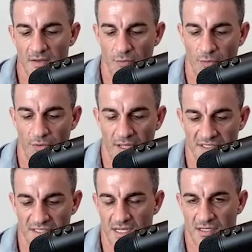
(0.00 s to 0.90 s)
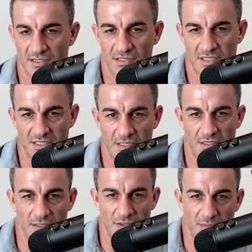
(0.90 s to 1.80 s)
$4,000 that's
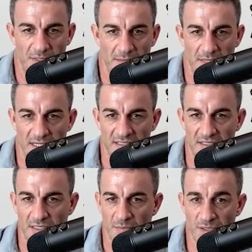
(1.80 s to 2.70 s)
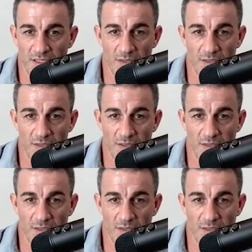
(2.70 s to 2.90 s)
contributing back to the community,